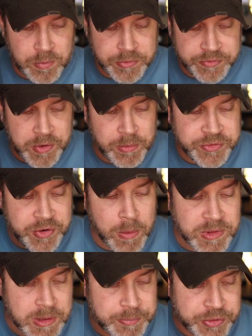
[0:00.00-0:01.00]
start
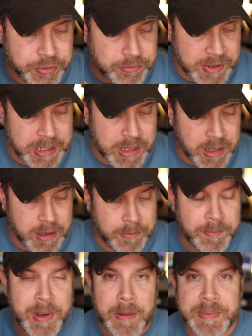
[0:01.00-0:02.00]
with the
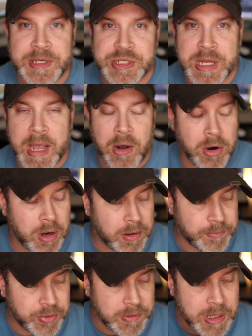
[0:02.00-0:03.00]
Purina Puppy Chow,
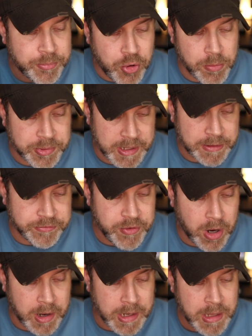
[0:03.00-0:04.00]
or Purina Pro Plan,
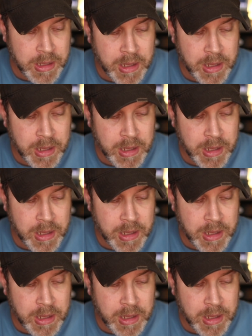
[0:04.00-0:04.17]
sorry.